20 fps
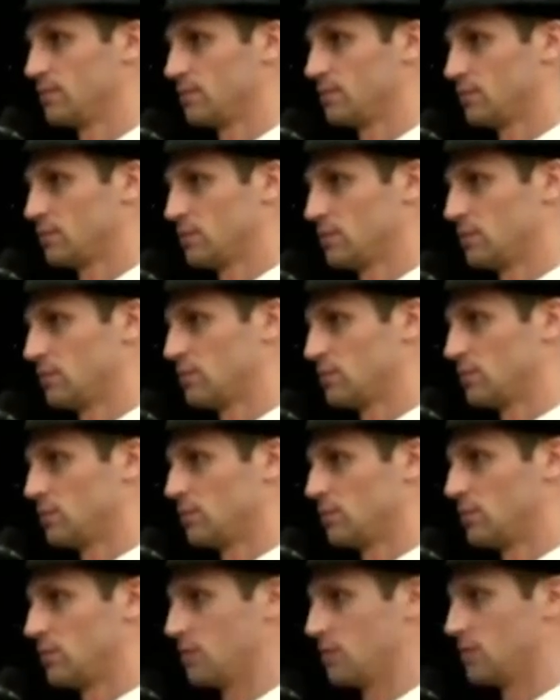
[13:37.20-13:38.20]

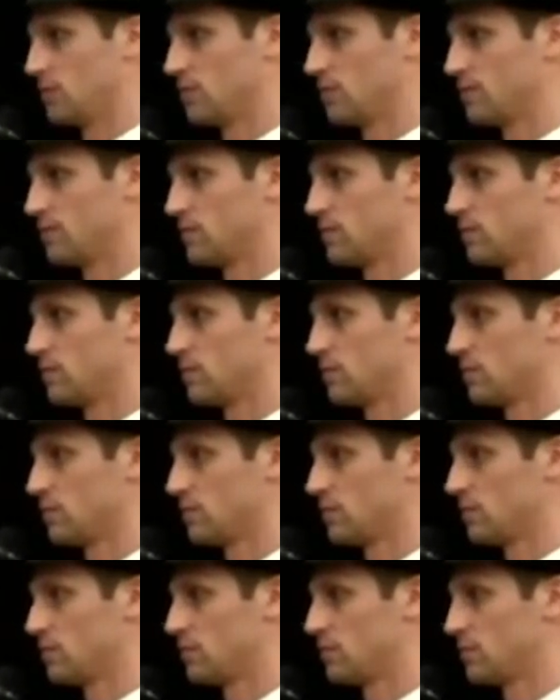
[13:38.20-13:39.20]

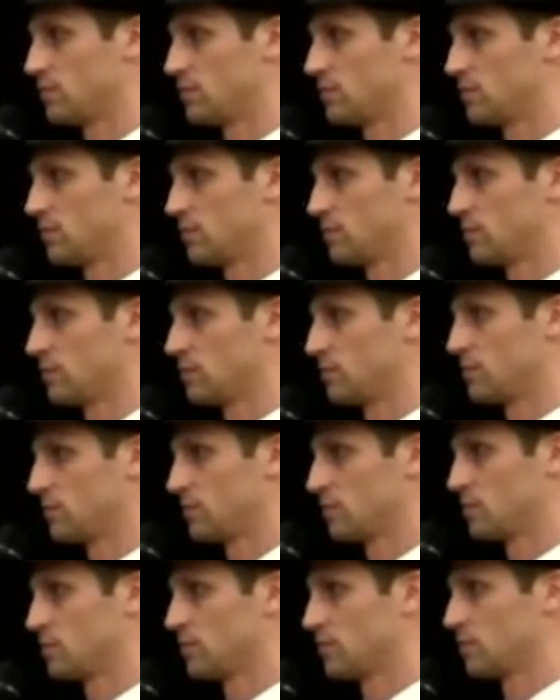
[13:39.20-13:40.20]

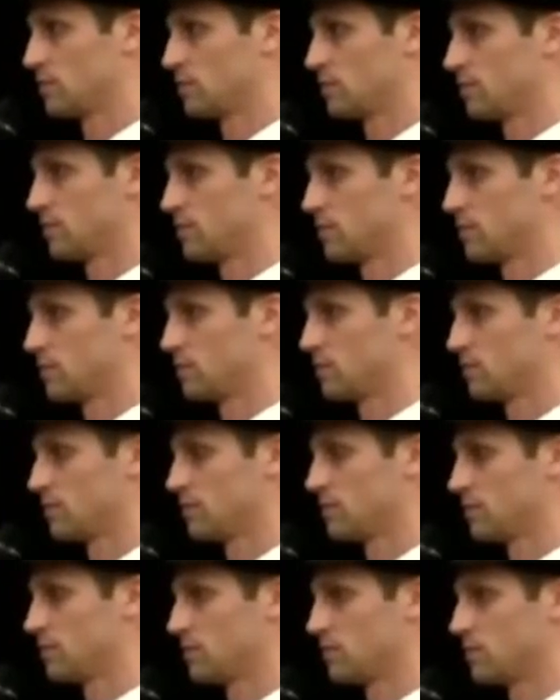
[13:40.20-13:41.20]

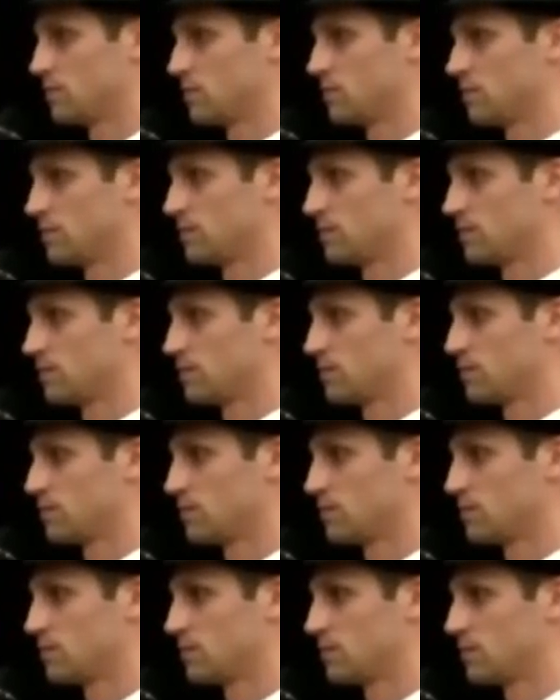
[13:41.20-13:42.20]

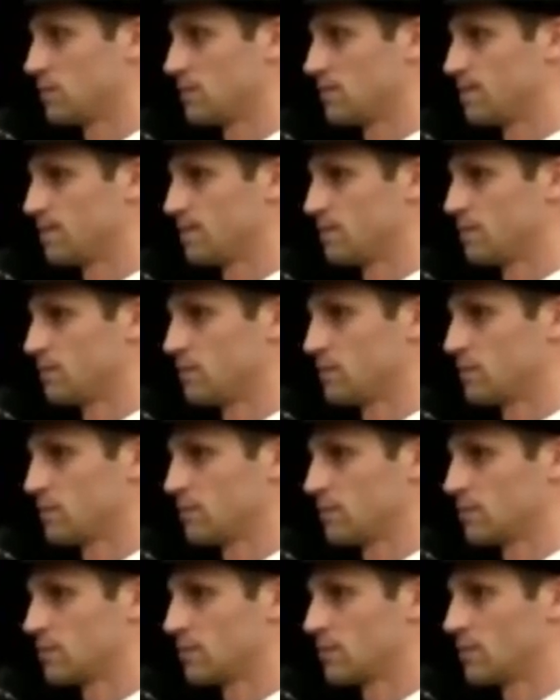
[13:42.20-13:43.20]

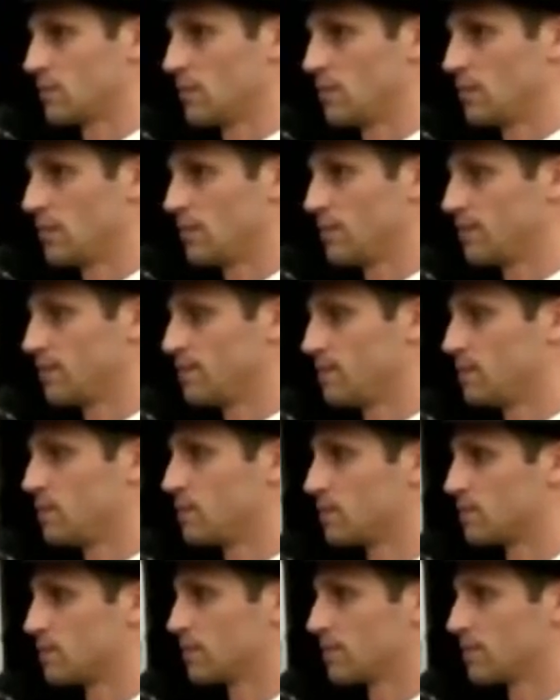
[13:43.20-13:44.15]
(no one is talking)